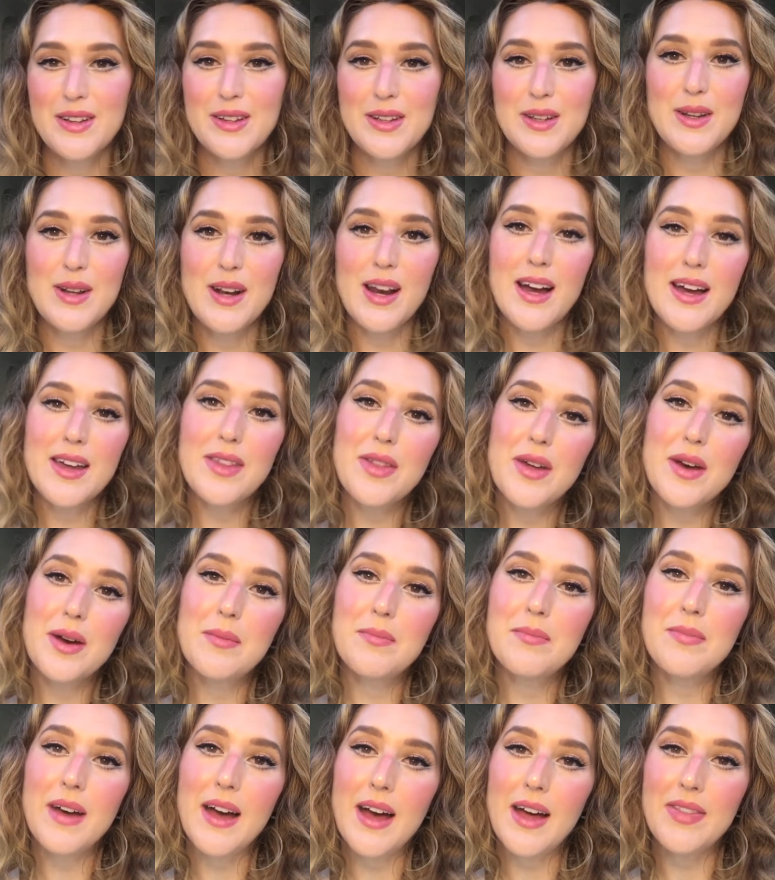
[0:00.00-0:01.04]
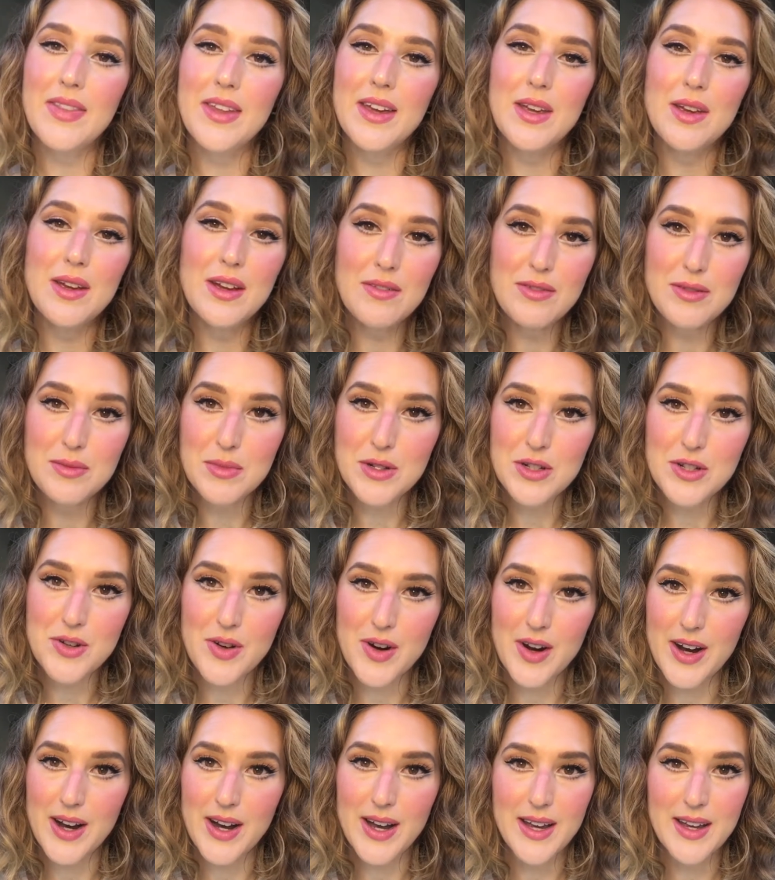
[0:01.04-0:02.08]
you like them and that you give them a
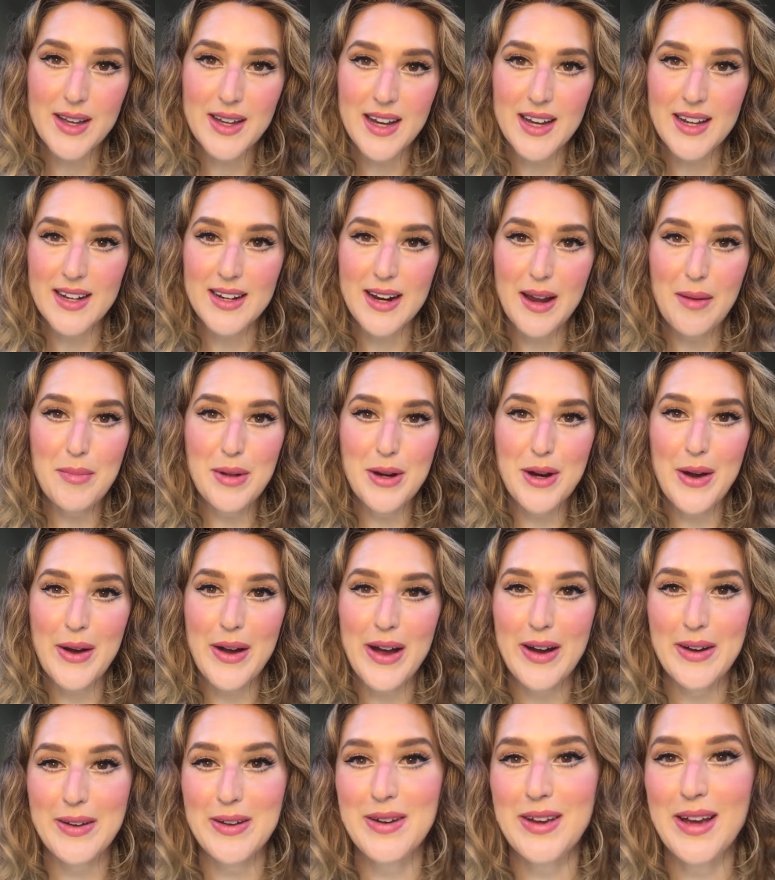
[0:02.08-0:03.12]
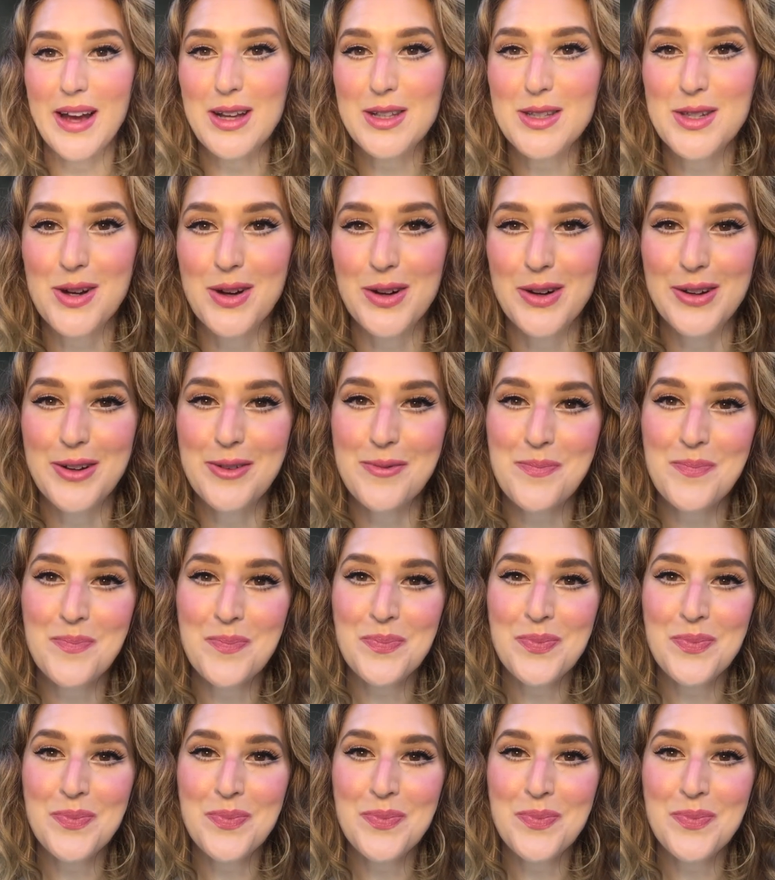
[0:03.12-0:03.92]
try, and let me know how you get on.